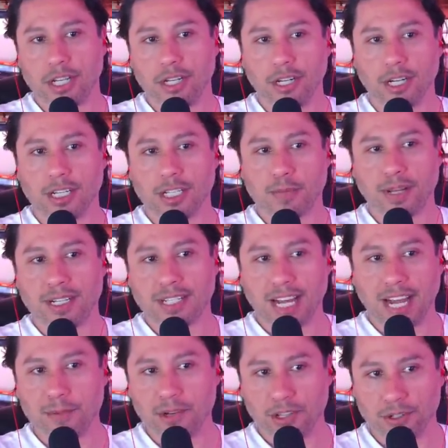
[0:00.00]
You're going to spend
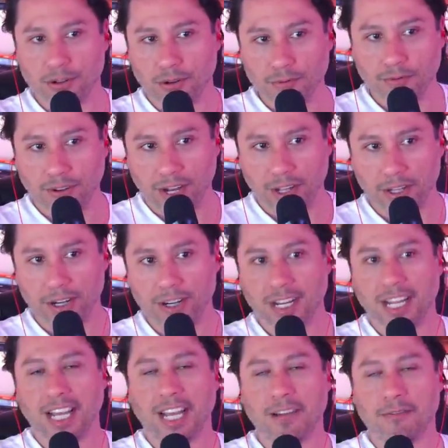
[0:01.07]
time with your own father,
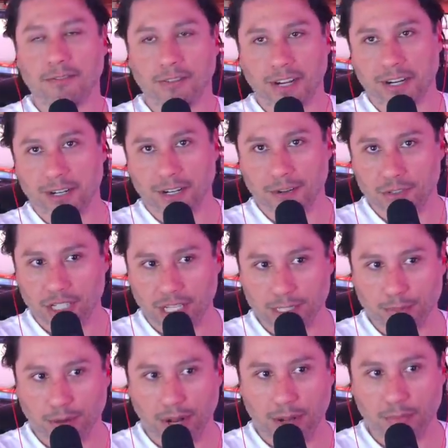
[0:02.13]
and fuck her if she has
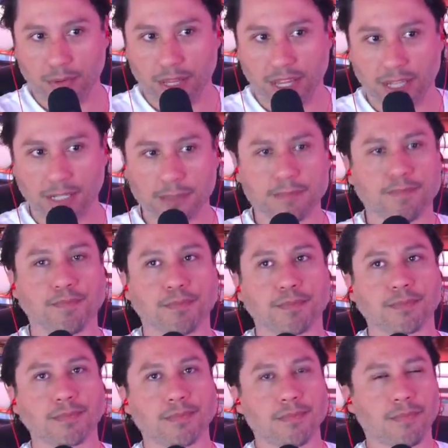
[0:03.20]
a problem with it.
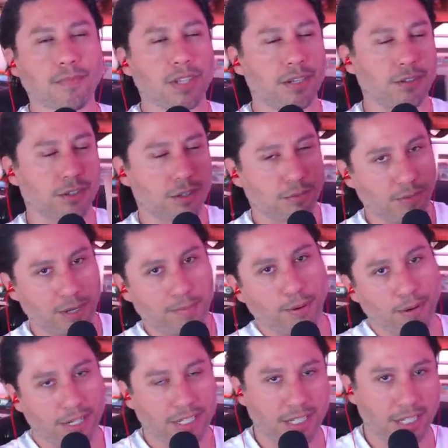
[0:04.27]
There's three
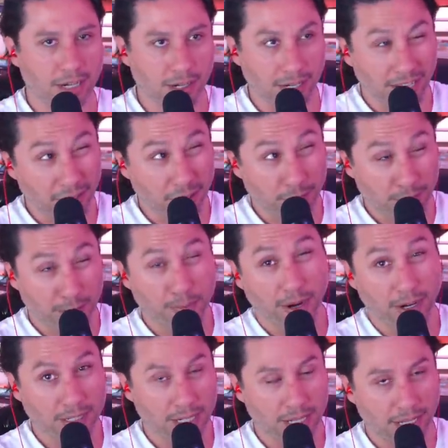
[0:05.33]
parts in there.
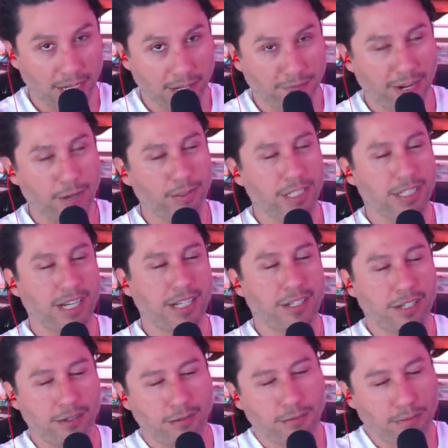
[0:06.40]
If I only say
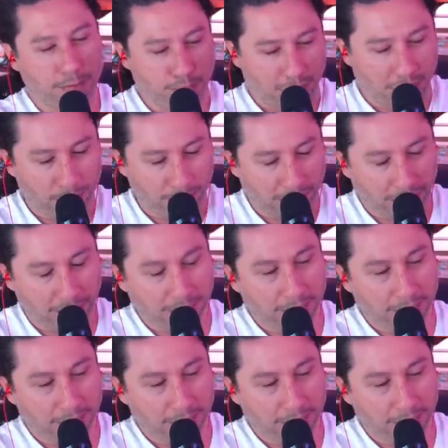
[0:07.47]
two, bear with.